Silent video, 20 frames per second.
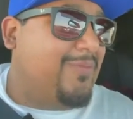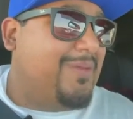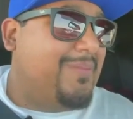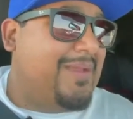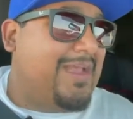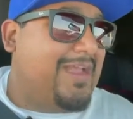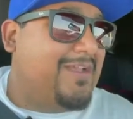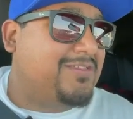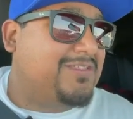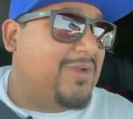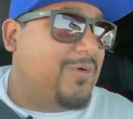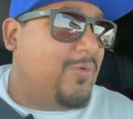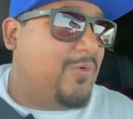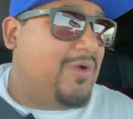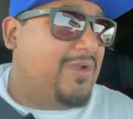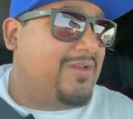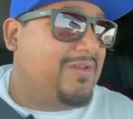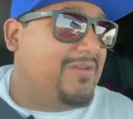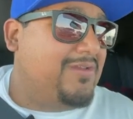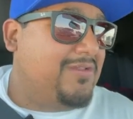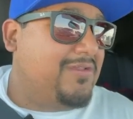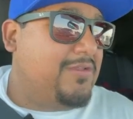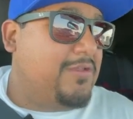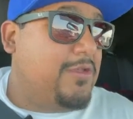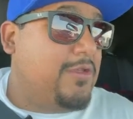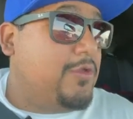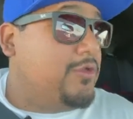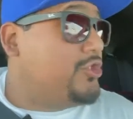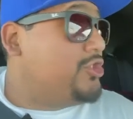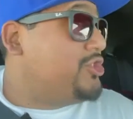at my house at 1.
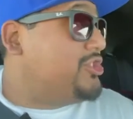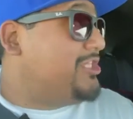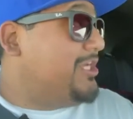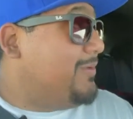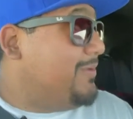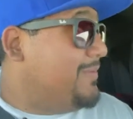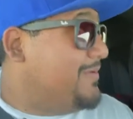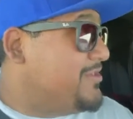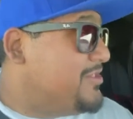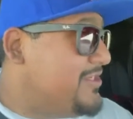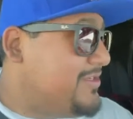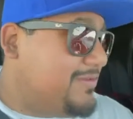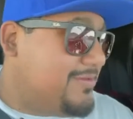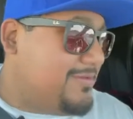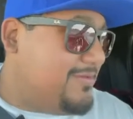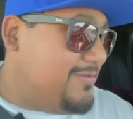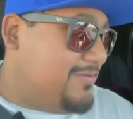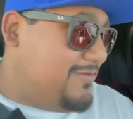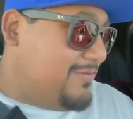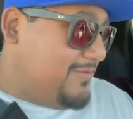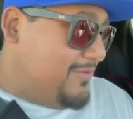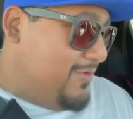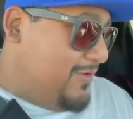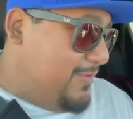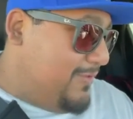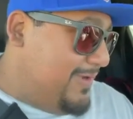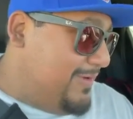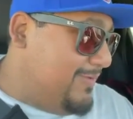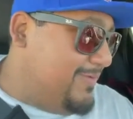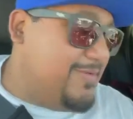Yeah. Shit, we've been drinking.
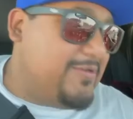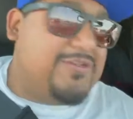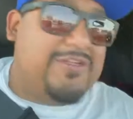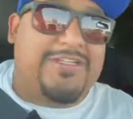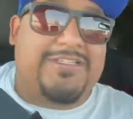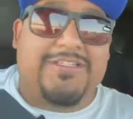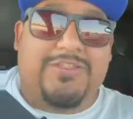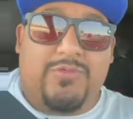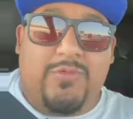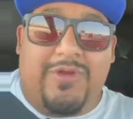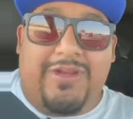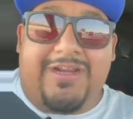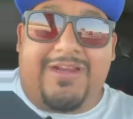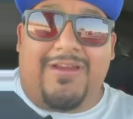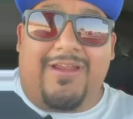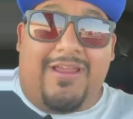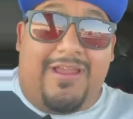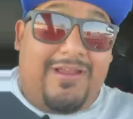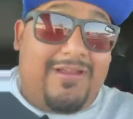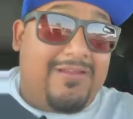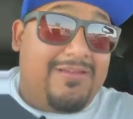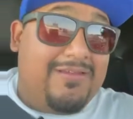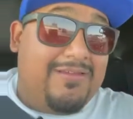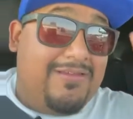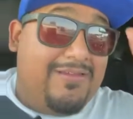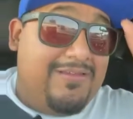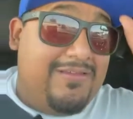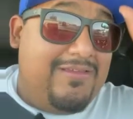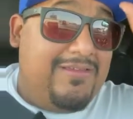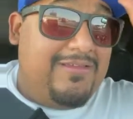No way, we've been drinking since 1 o'clock. Yeah,
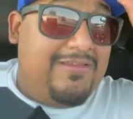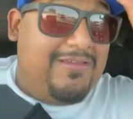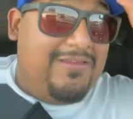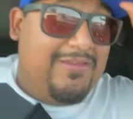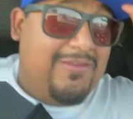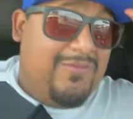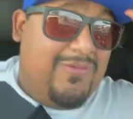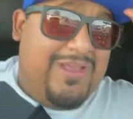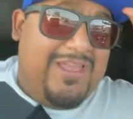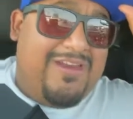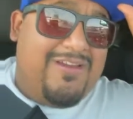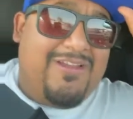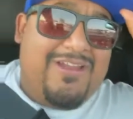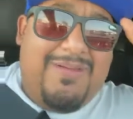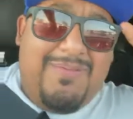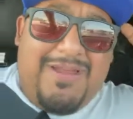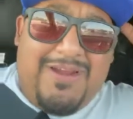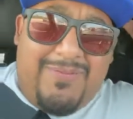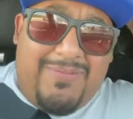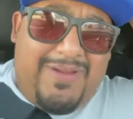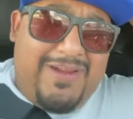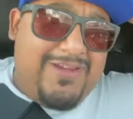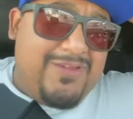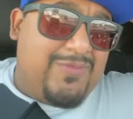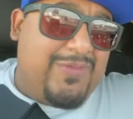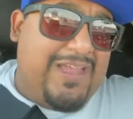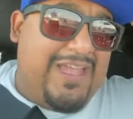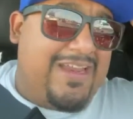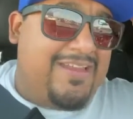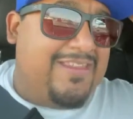broski. We had a good amount of beers.
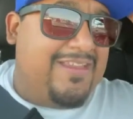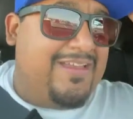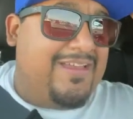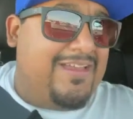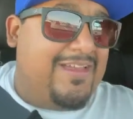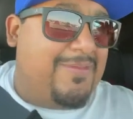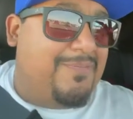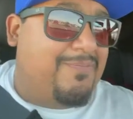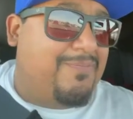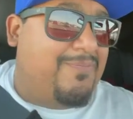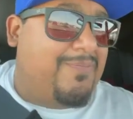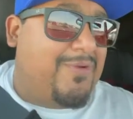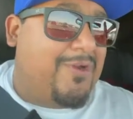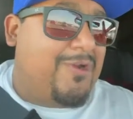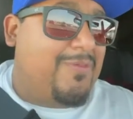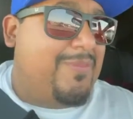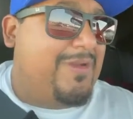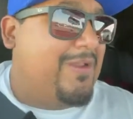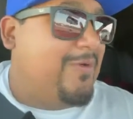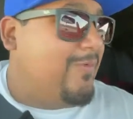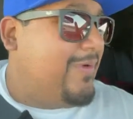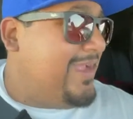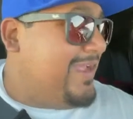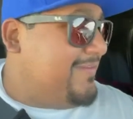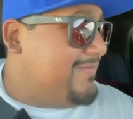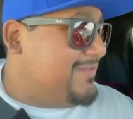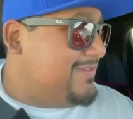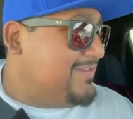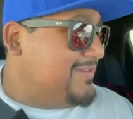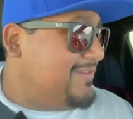We had the permanent
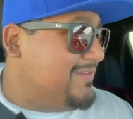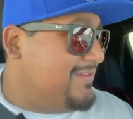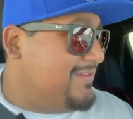waves.